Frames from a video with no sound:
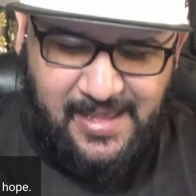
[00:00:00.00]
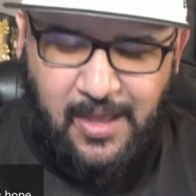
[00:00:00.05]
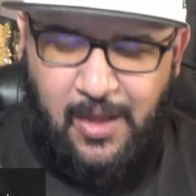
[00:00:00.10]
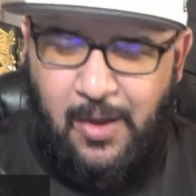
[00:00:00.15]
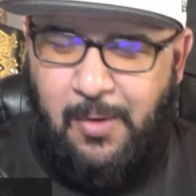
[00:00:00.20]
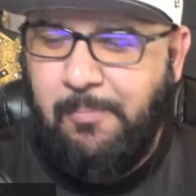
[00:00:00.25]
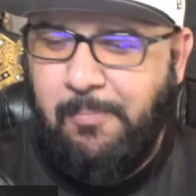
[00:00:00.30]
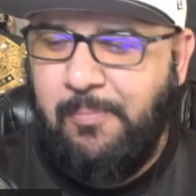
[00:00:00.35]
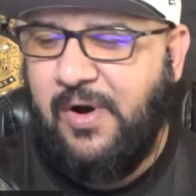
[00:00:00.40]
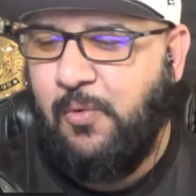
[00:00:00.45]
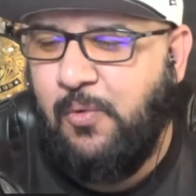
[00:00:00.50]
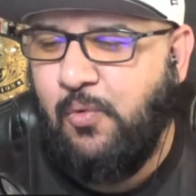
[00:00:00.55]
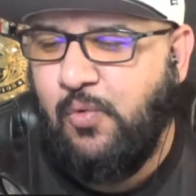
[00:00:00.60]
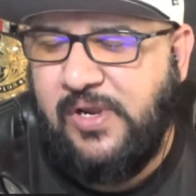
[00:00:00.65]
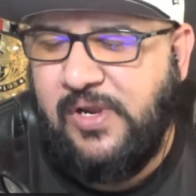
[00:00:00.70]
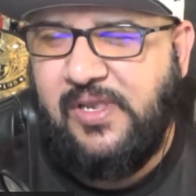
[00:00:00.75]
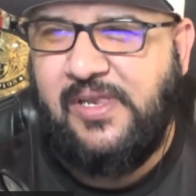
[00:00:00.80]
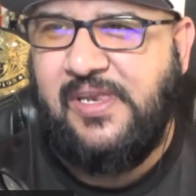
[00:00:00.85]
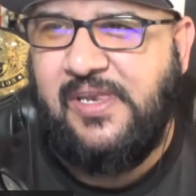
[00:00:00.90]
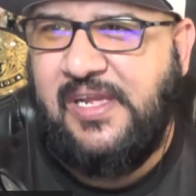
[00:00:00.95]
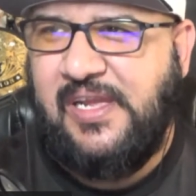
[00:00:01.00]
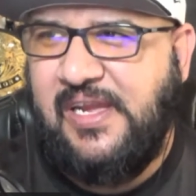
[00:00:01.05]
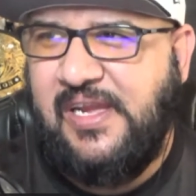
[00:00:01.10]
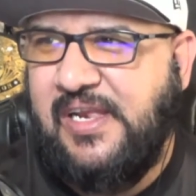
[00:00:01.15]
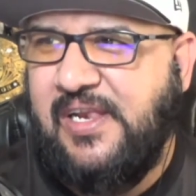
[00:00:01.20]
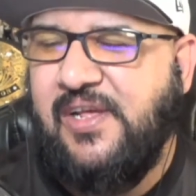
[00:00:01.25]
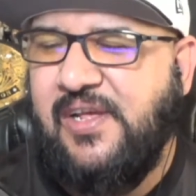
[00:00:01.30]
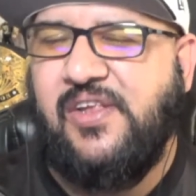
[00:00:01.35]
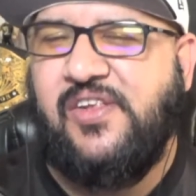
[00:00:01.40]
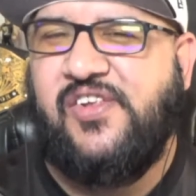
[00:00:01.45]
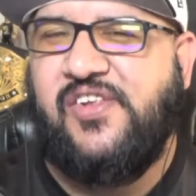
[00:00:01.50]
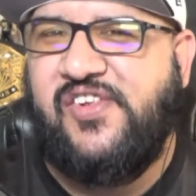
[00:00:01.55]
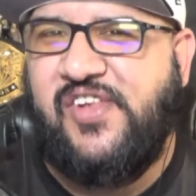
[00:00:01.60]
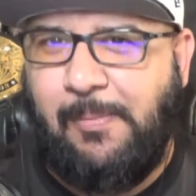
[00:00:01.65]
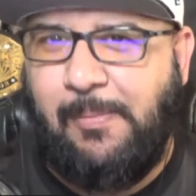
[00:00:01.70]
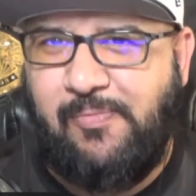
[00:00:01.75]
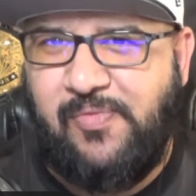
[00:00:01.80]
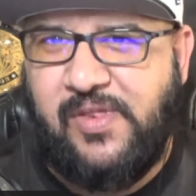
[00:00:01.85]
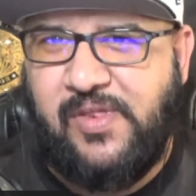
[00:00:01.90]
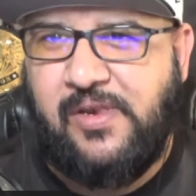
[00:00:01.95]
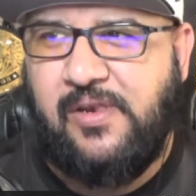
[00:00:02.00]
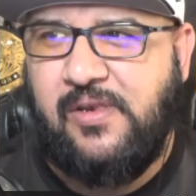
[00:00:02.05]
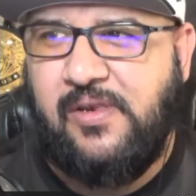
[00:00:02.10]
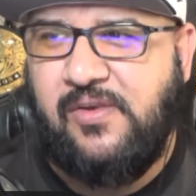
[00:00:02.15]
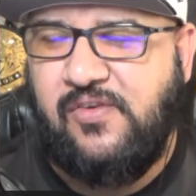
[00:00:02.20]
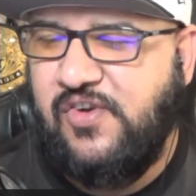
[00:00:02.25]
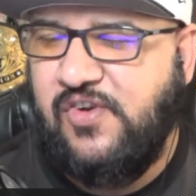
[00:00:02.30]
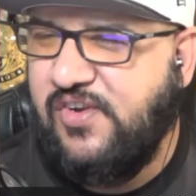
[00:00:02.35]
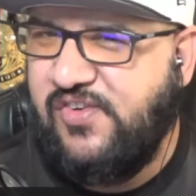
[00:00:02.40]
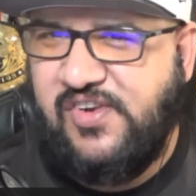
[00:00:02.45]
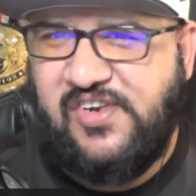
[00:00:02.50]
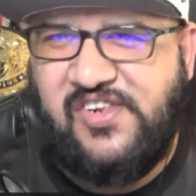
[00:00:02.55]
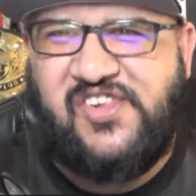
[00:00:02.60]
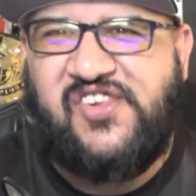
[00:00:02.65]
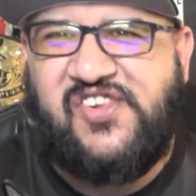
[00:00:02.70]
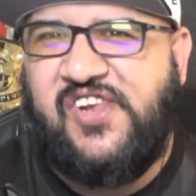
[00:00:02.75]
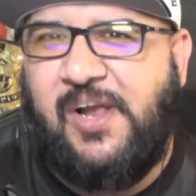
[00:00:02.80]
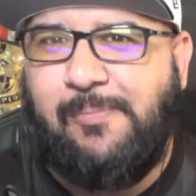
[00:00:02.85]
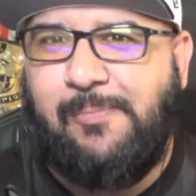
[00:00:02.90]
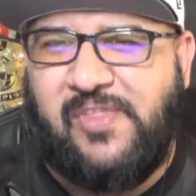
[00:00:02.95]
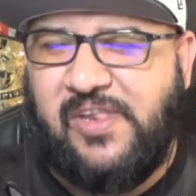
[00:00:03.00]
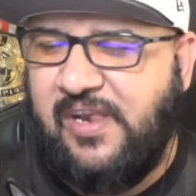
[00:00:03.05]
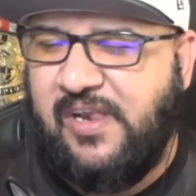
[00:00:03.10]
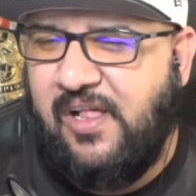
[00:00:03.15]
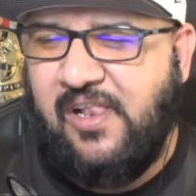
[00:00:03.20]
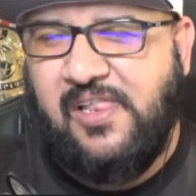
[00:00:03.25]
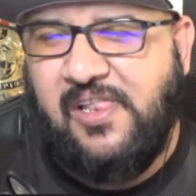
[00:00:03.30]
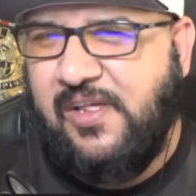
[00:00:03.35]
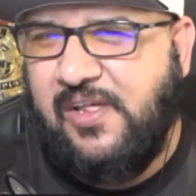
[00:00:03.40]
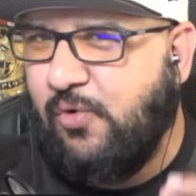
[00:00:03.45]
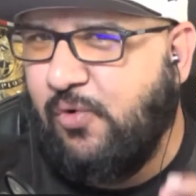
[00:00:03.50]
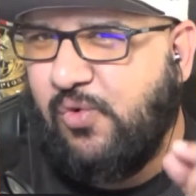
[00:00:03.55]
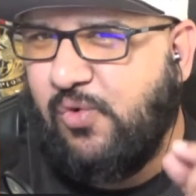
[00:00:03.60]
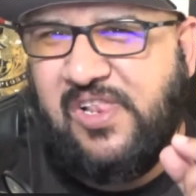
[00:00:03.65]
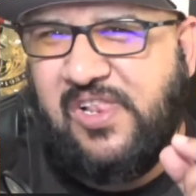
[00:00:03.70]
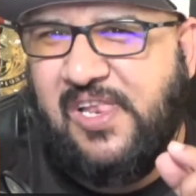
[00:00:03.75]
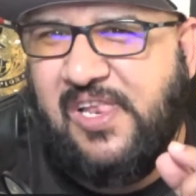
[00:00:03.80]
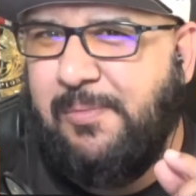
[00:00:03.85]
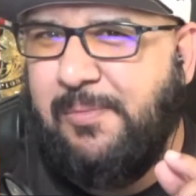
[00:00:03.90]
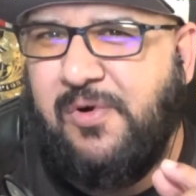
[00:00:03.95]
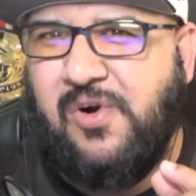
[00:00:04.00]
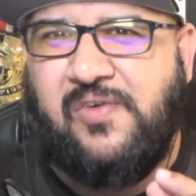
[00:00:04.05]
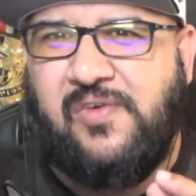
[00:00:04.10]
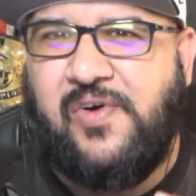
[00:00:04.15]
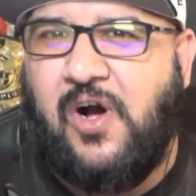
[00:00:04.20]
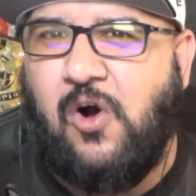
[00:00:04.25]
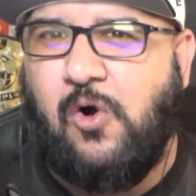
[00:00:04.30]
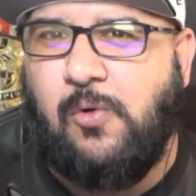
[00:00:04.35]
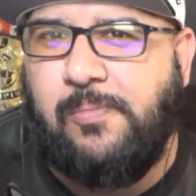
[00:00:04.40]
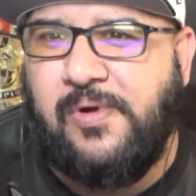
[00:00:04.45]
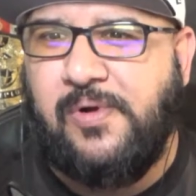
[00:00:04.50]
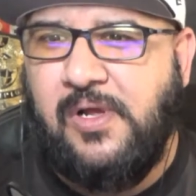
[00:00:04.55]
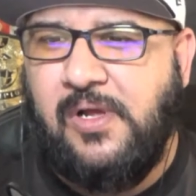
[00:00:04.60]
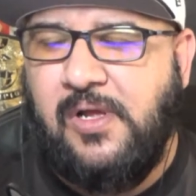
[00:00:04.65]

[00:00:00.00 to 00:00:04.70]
But we need something, just something, a little glimmer of hope.